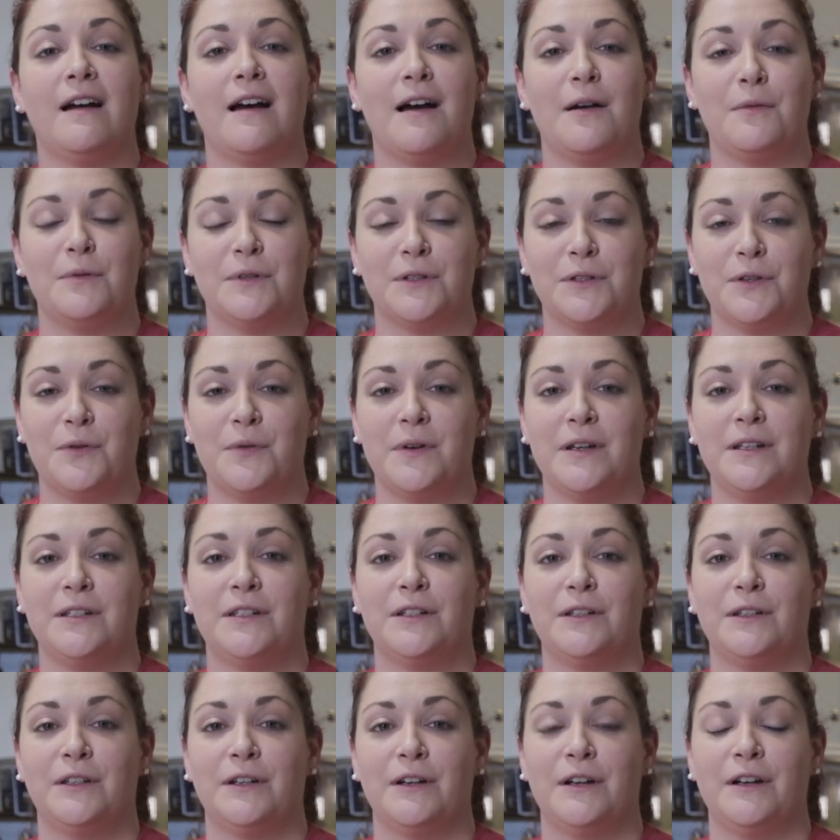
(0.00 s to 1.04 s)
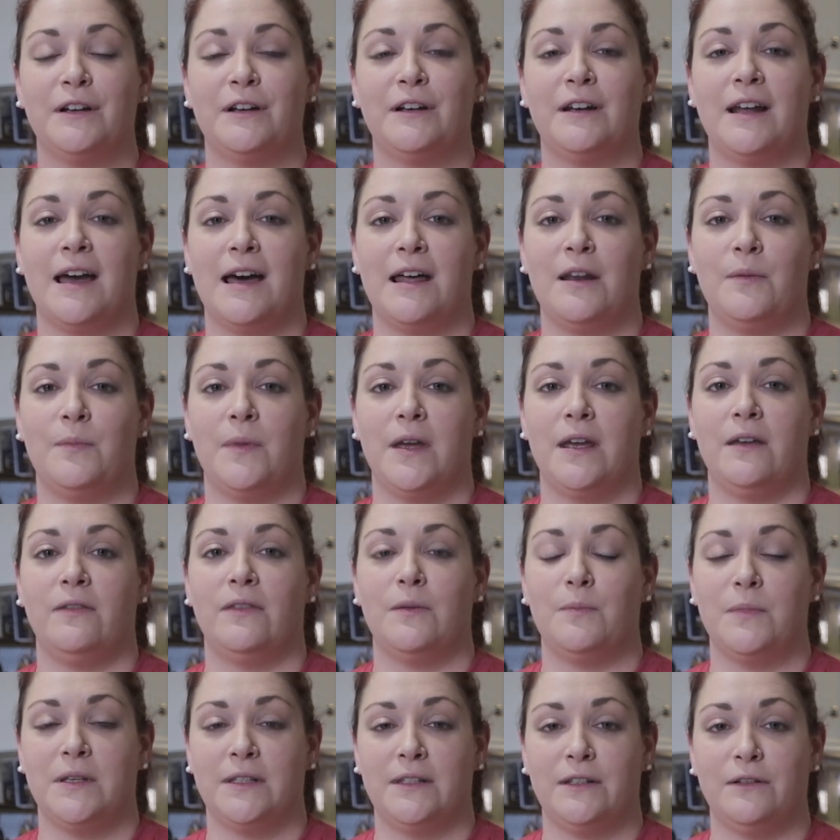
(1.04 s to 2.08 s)
I was going to learn how to make
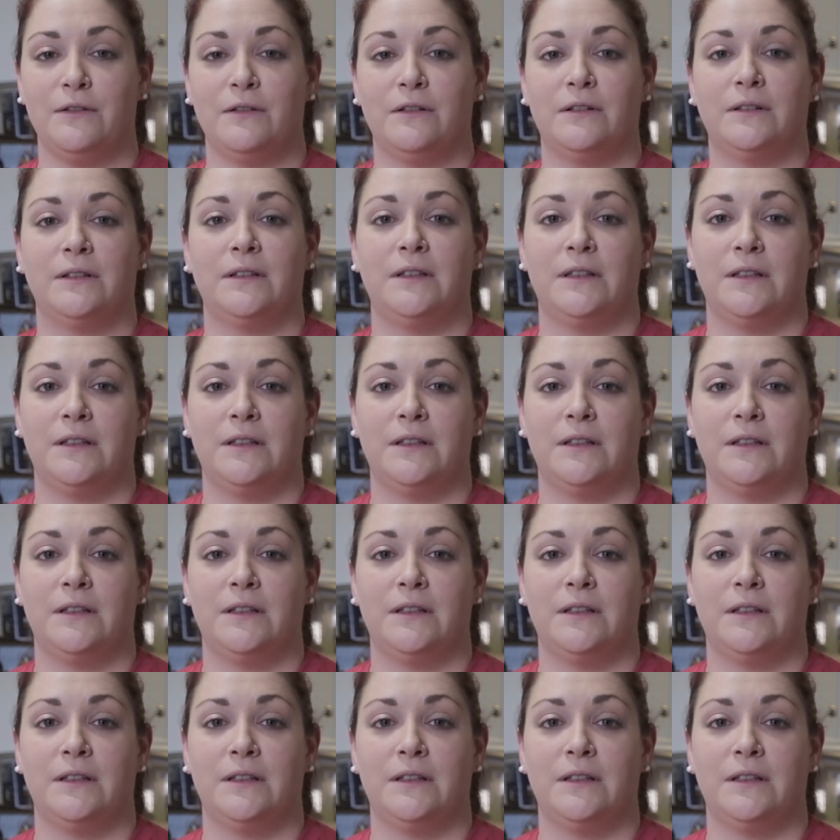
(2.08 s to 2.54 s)
the mystical